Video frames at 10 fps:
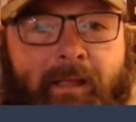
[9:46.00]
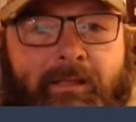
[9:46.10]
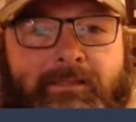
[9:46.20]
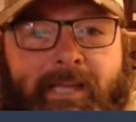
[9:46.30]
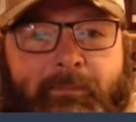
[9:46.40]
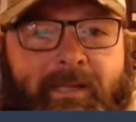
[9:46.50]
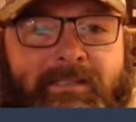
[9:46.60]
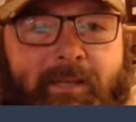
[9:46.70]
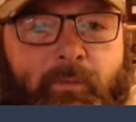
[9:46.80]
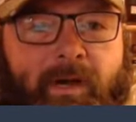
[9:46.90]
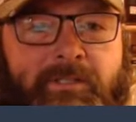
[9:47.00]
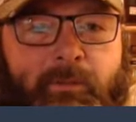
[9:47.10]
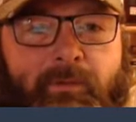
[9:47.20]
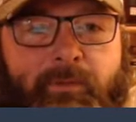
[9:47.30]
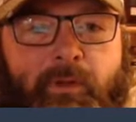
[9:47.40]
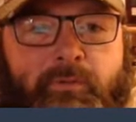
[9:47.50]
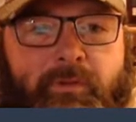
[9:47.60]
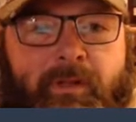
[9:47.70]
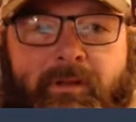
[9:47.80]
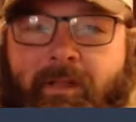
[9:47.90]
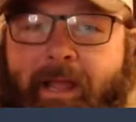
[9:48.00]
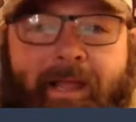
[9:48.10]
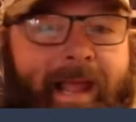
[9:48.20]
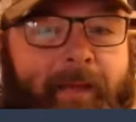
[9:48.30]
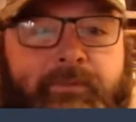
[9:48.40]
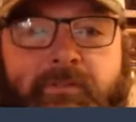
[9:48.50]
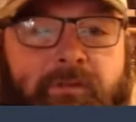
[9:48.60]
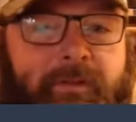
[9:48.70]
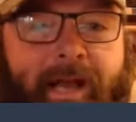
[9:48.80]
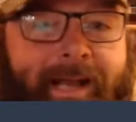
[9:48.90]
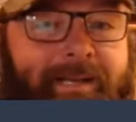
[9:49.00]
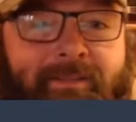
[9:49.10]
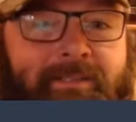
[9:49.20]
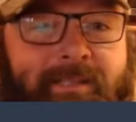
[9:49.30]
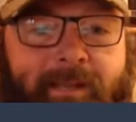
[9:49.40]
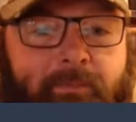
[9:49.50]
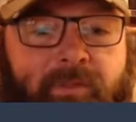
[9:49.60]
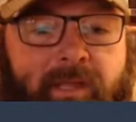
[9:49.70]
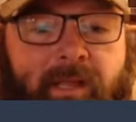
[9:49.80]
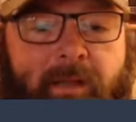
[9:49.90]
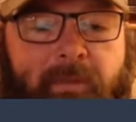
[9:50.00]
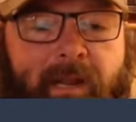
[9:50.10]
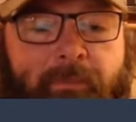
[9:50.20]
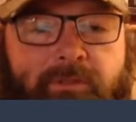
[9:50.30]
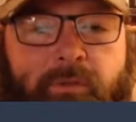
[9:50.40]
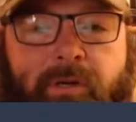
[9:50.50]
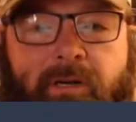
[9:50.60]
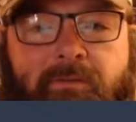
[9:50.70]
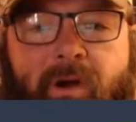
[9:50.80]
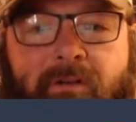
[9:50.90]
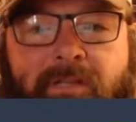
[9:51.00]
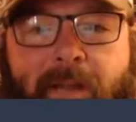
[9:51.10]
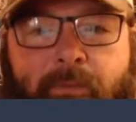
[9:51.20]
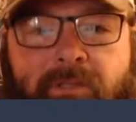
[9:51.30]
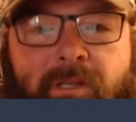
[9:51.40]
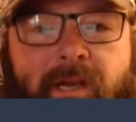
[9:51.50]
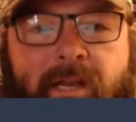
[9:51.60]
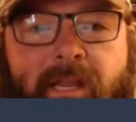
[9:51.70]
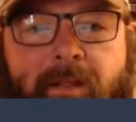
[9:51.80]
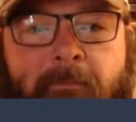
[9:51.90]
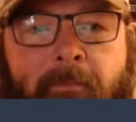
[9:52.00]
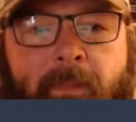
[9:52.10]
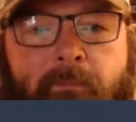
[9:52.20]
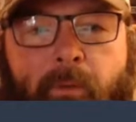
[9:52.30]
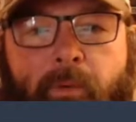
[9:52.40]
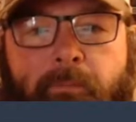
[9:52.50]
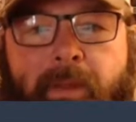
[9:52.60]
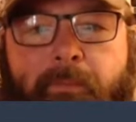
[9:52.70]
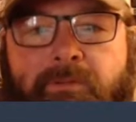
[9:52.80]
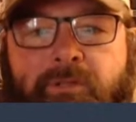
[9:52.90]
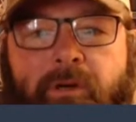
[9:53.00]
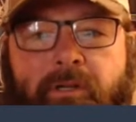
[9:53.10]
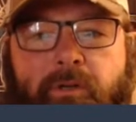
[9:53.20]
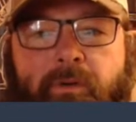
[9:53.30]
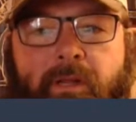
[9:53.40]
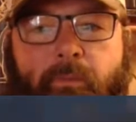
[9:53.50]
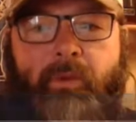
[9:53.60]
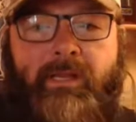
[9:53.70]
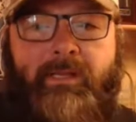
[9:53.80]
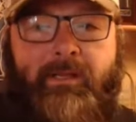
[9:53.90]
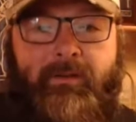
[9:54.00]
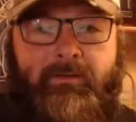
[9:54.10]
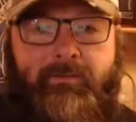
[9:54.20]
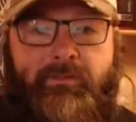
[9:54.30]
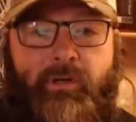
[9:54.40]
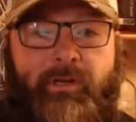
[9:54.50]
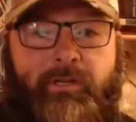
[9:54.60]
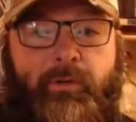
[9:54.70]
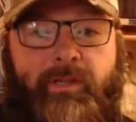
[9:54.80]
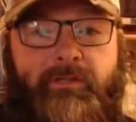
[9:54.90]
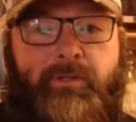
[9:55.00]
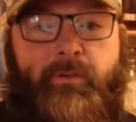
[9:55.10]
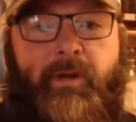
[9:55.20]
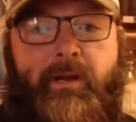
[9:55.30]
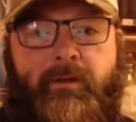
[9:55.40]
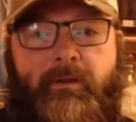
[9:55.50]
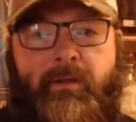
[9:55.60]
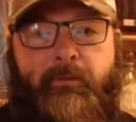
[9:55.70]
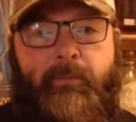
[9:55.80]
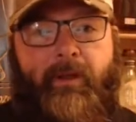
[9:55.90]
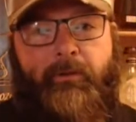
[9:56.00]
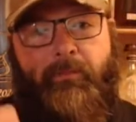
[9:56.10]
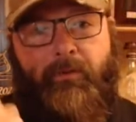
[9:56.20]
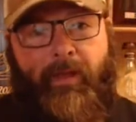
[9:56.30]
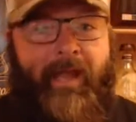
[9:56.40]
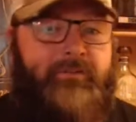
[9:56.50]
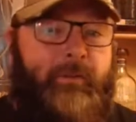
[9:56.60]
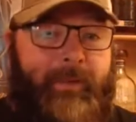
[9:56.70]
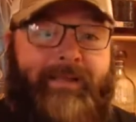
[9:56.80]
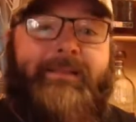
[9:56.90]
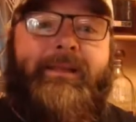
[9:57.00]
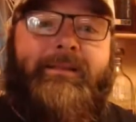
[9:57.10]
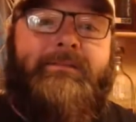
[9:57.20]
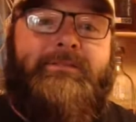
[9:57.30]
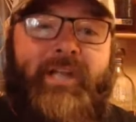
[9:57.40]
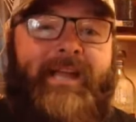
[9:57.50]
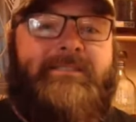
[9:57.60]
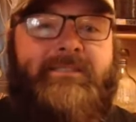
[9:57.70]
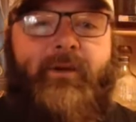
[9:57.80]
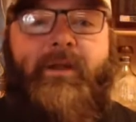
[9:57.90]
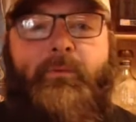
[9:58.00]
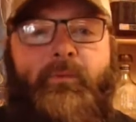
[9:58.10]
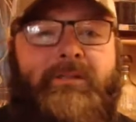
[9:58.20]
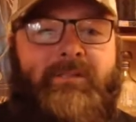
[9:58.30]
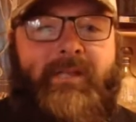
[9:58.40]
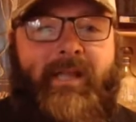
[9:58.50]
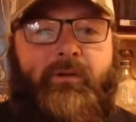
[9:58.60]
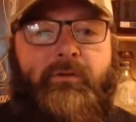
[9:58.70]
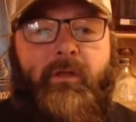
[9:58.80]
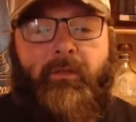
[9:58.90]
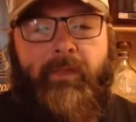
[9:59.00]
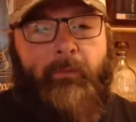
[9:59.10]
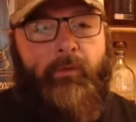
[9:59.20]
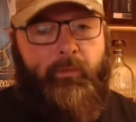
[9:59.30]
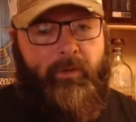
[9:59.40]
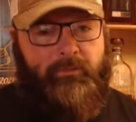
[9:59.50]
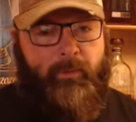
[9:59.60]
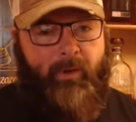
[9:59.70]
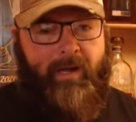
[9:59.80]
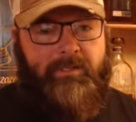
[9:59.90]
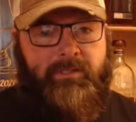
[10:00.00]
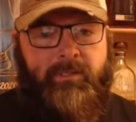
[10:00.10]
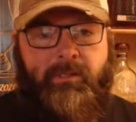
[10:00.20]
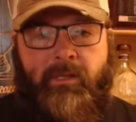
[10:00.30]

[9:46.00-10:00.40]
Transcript: Side-by-side watching reviews with it. Absolutely. I did the same thing. I mean, I was doing it a long time with the Gunny, but when people started doing it, we started doing it too, right? Everybody, actually back then, Chad and Sarah and Rux and Daniel, they were the ones we watched.